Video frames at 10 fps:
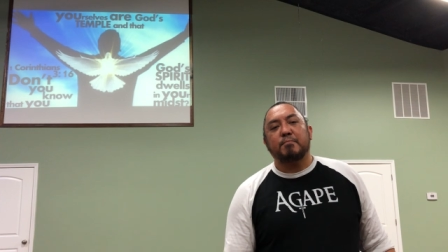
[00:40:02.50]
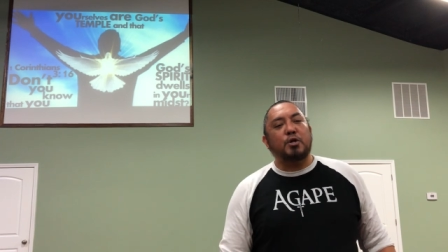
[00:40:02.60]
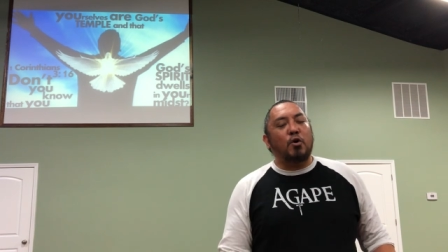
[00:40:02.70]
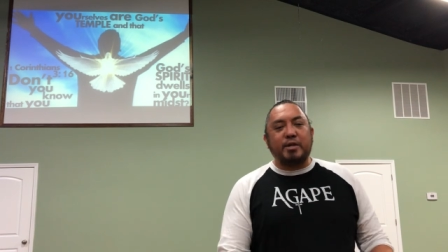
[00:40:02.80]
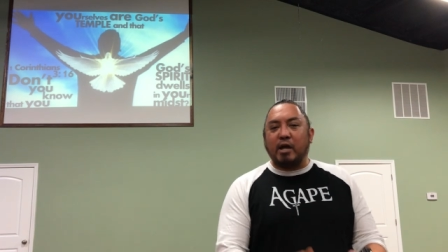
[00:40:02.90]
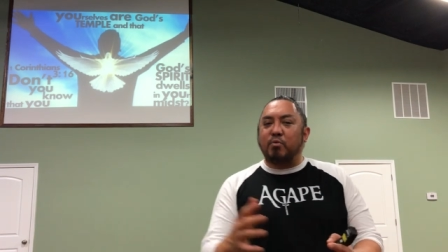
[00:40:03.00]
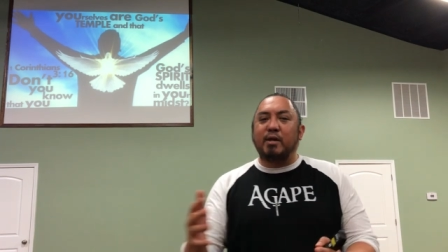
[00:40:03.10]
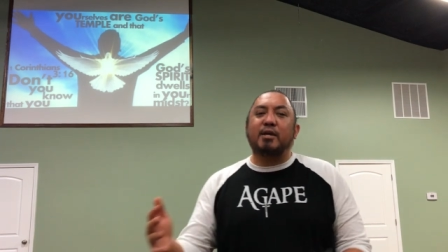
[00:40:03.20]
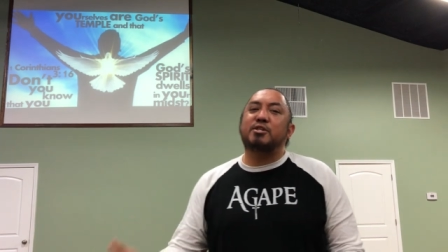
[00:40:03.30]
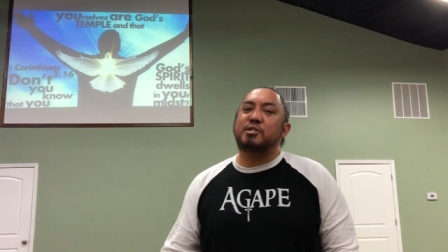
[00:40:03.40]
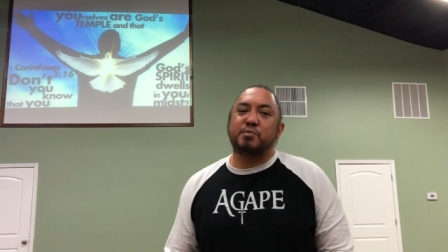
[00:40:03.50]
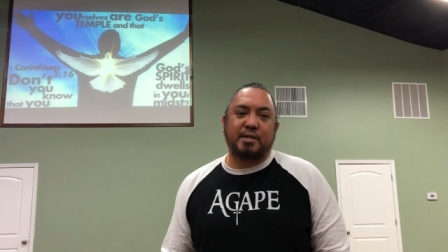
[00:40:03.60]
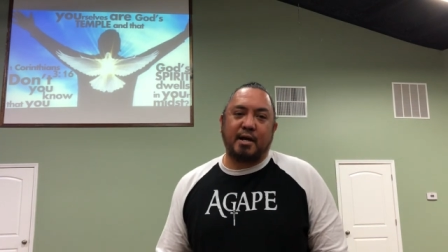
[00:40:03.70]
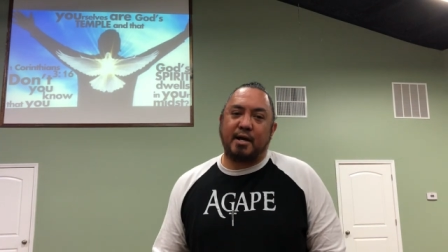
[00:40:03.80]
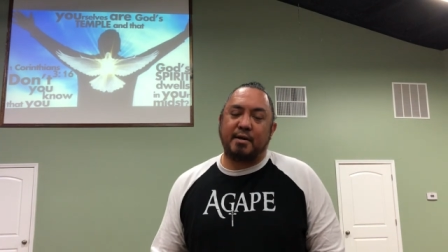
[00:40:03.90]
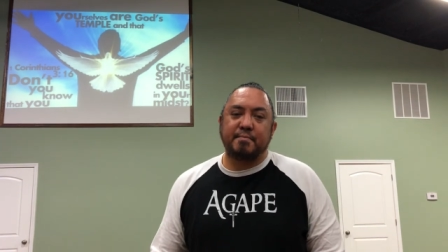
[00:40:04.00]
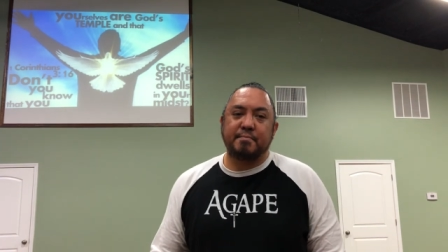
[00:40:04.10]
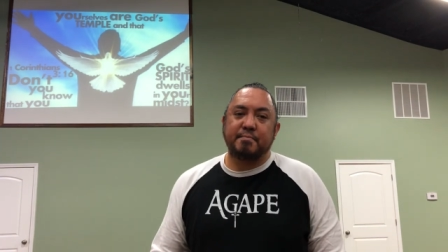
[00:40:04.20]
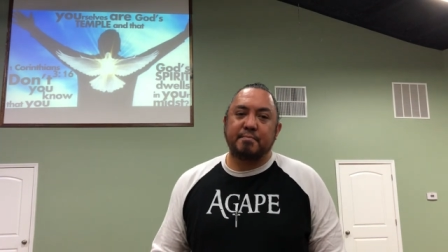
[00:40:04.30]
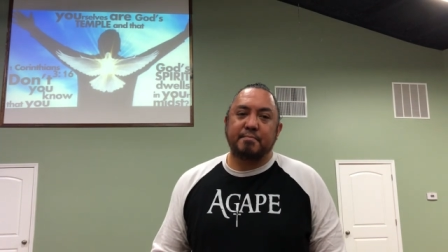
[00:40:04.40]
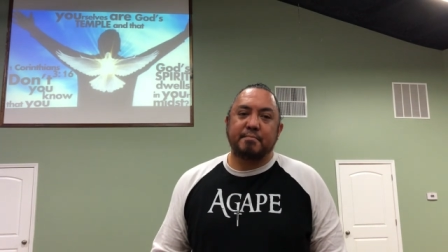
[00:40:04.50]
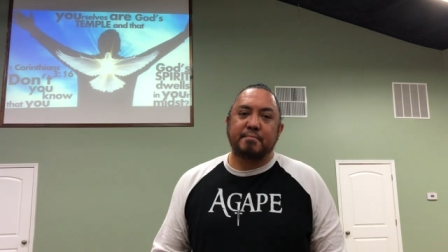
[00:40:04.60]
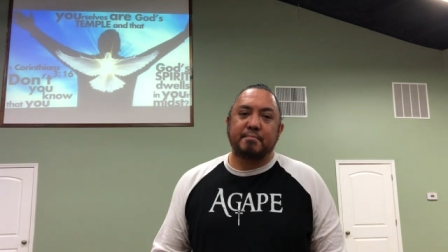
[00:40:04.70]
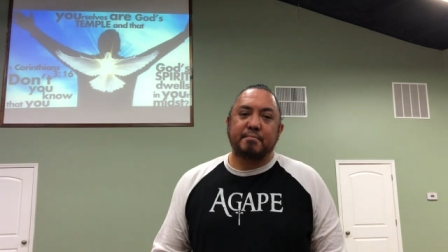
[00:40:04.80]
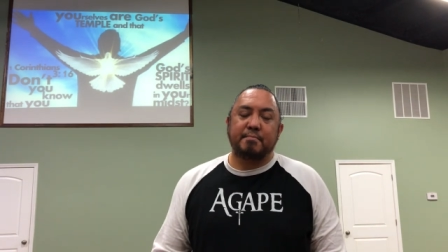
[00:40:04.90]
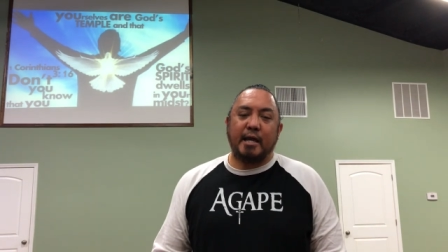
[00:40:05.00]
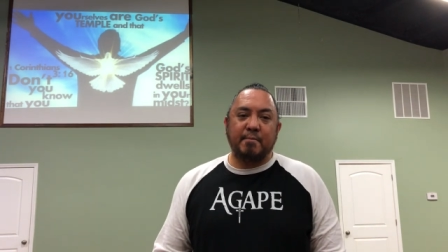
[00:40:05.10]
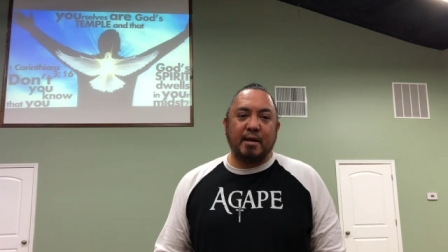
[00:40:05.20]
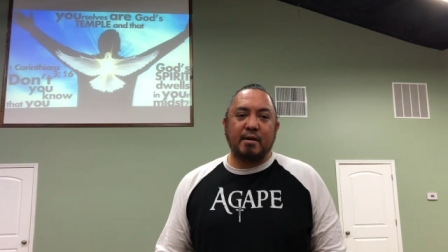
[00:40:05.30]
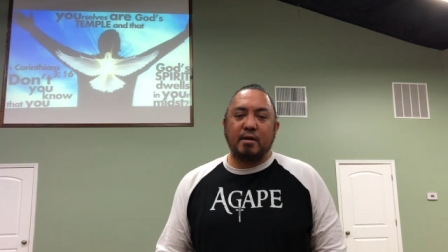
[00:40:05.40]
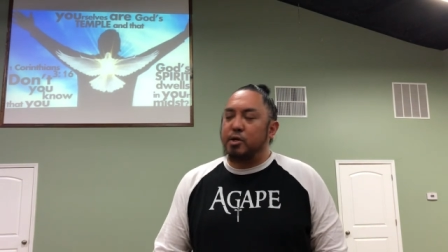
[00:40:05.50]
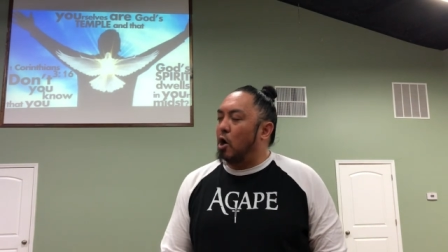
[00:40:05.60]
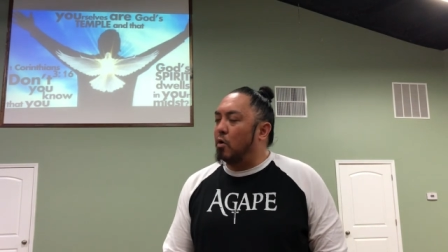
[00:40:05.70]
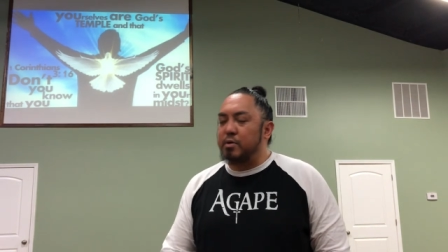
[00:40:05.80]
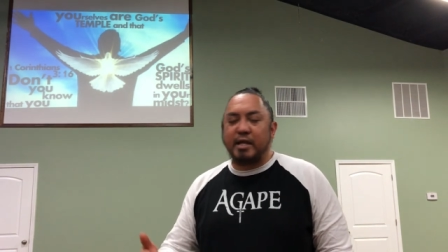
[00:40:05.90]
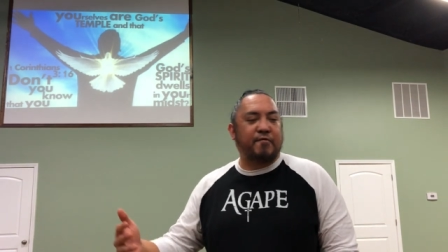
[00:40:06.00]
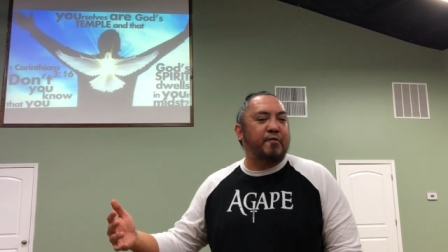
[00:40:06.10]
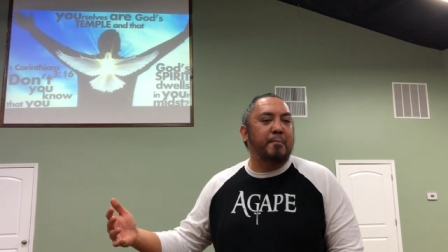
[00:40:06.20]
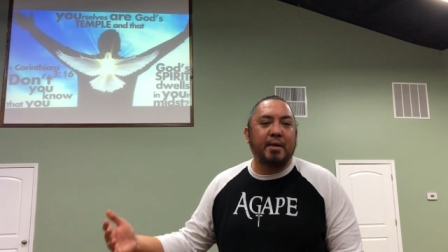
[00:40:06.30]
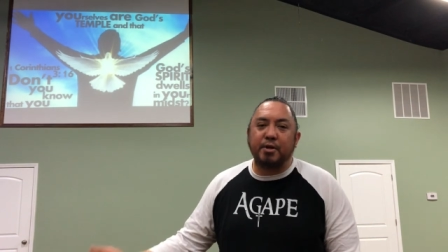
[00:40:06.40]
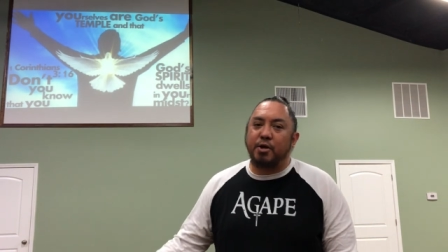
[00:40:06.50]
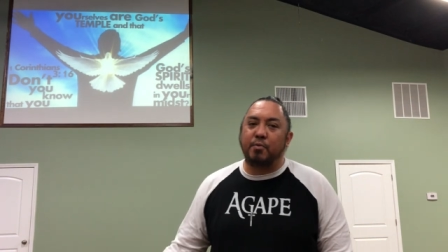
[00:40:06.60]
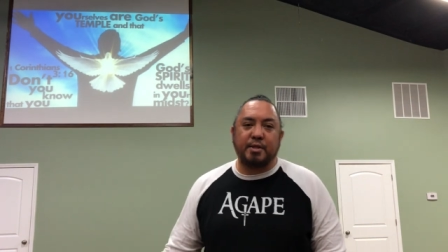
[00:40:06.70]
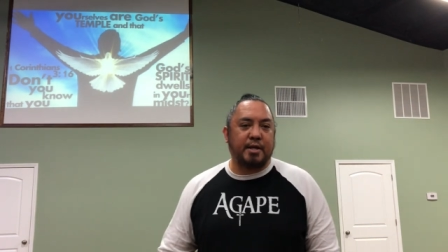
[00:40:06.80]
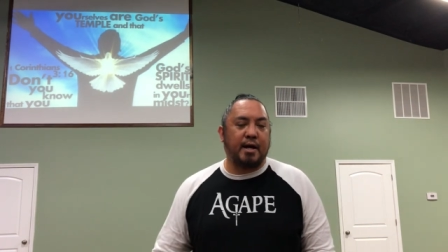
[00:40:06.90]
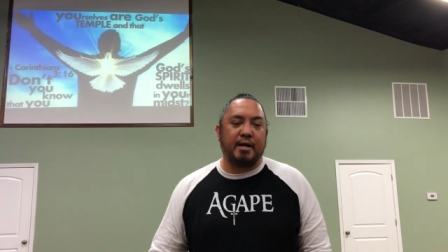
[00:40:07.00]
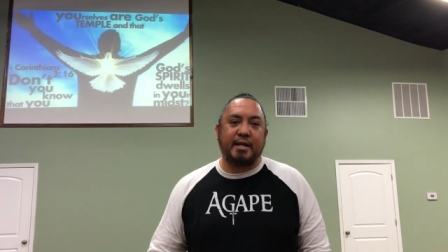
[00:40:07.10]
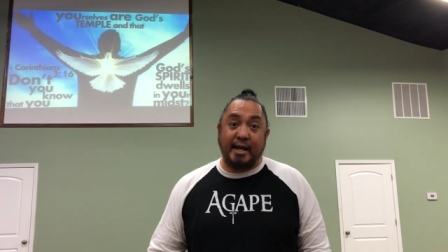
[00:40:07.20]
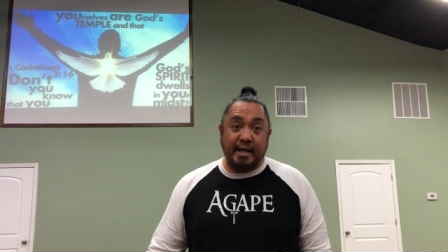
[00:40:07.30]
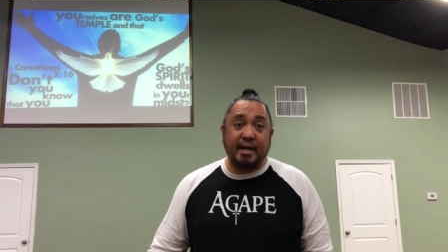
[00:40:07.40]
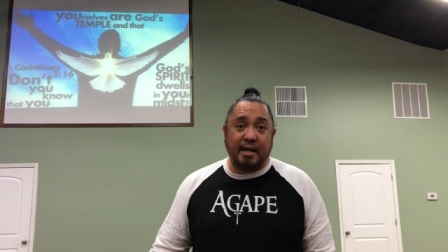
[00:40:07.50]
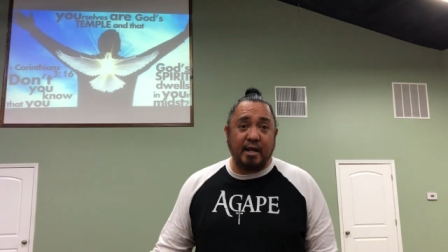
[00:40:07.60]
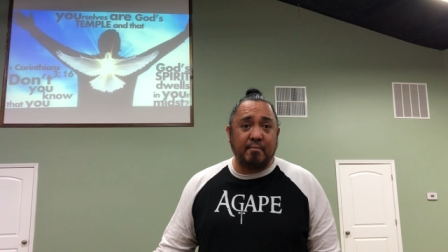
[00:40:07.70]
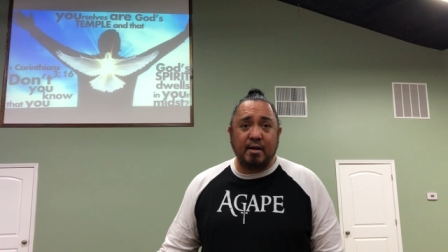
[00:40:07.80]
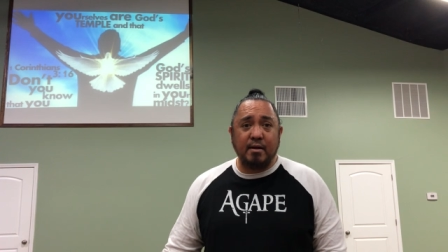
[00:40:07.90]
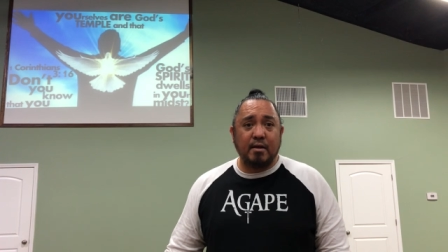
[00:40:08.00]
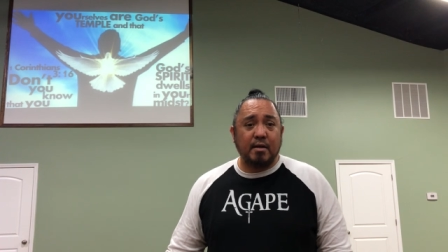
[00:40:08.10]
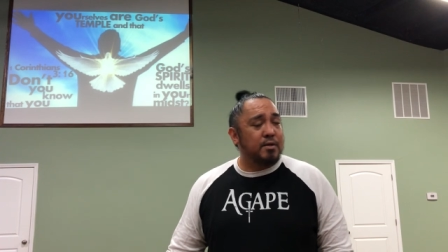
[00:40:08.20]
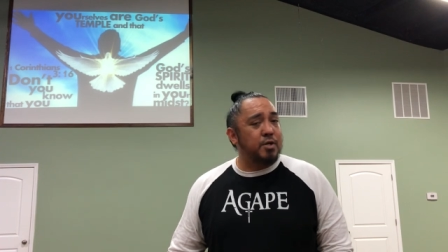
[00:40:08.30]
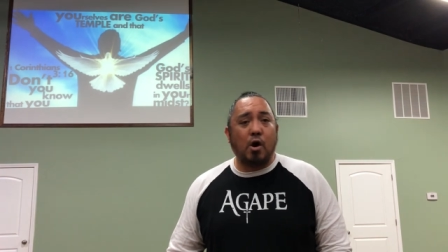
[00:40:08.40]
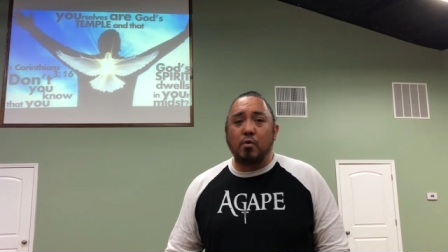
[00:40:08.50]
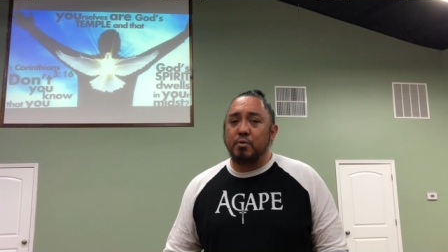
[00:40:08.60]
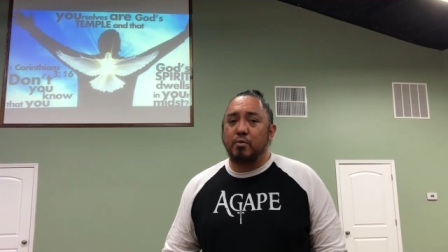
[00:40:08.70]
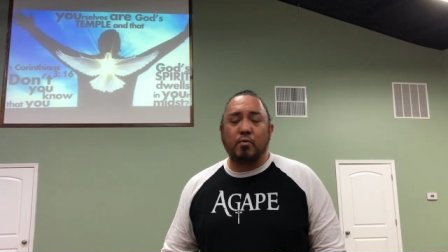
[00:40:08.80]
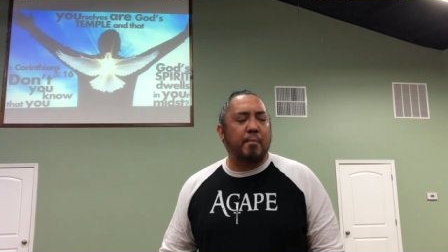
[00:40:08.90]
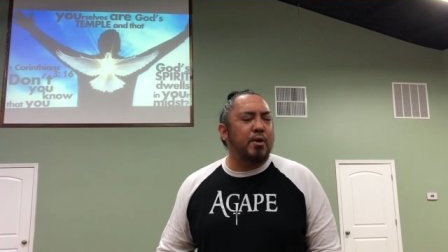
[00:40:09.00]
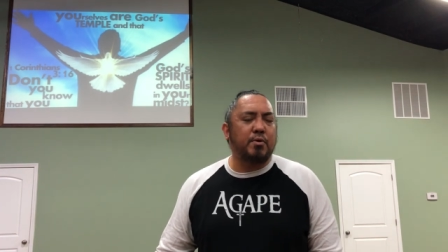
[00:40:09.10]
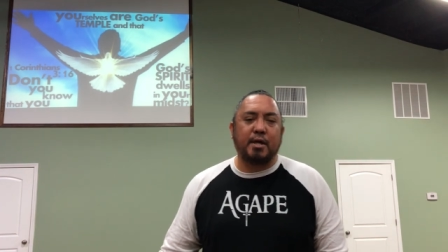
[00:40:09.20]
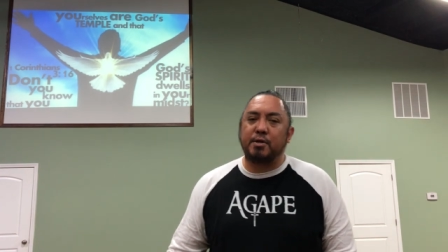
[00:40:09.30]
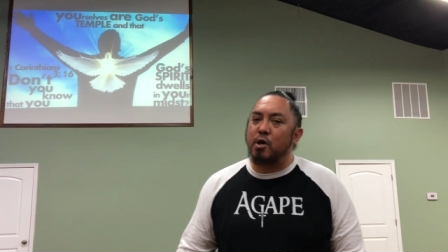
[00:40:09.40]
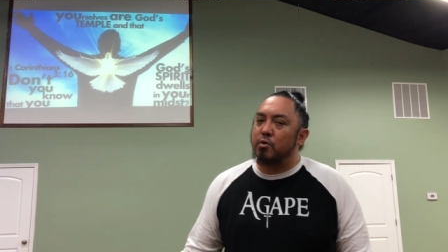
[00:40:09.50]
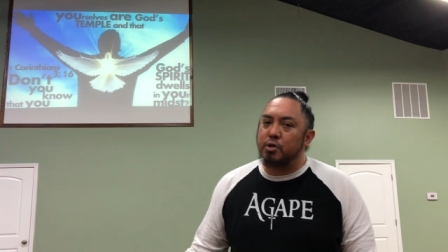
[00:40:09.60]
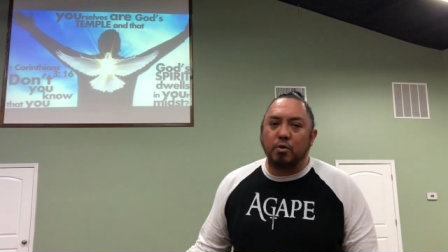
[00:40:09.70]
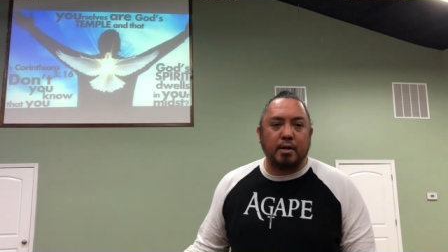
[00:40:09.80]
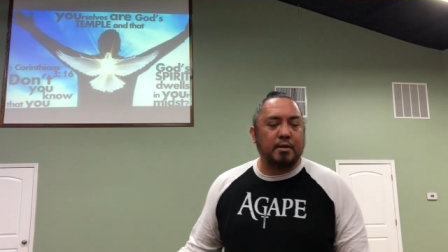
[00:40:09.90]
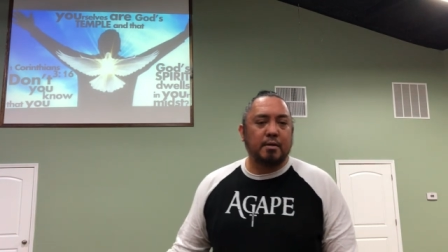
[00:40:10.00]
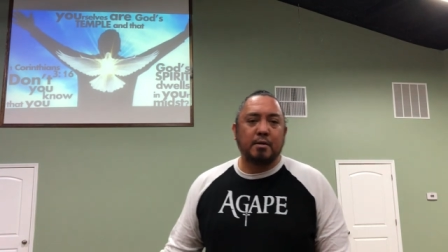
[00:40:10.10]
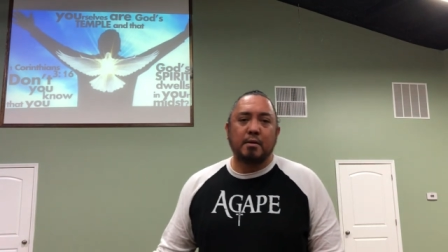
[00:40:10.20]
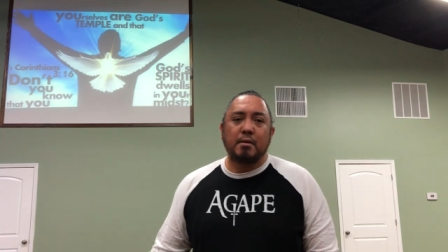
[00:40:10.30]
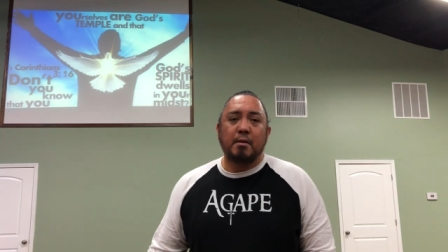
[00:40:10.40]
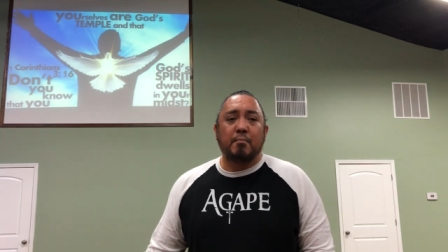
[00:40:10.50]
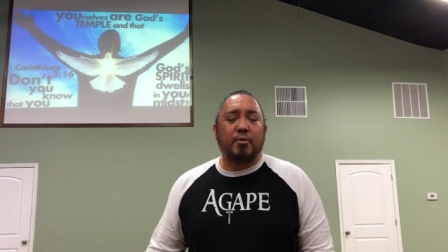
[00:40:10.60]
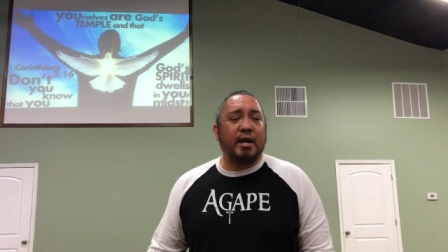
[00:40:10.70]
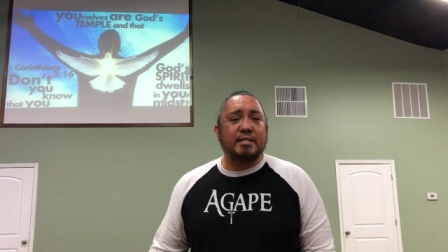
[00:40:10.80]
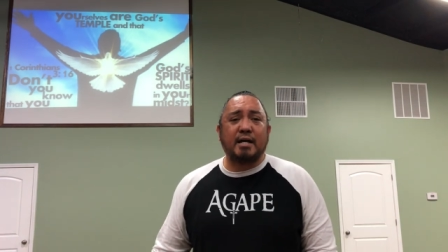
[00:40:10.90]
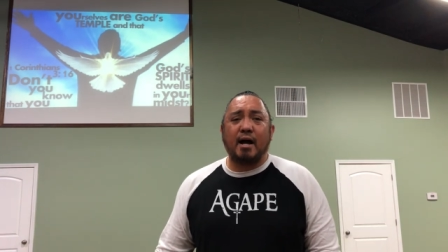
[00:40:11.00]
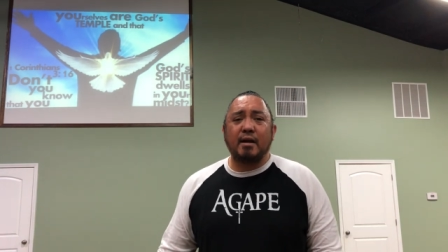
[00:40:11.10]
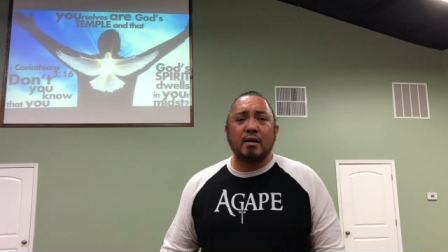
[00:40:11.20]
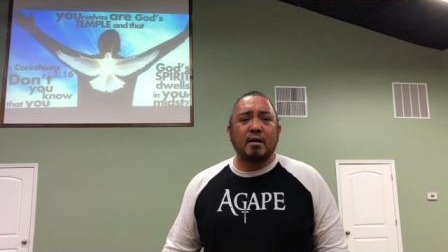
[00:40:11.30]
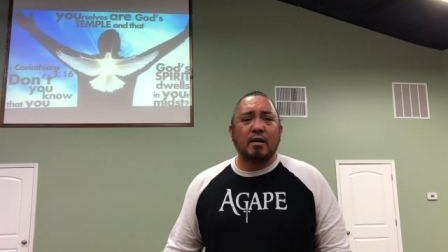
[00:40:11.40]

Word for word: Don't get religious with God. Amen. Don't get familiar with God. Can I get an amen? Don't rebuke it. Don't do it. Praise God.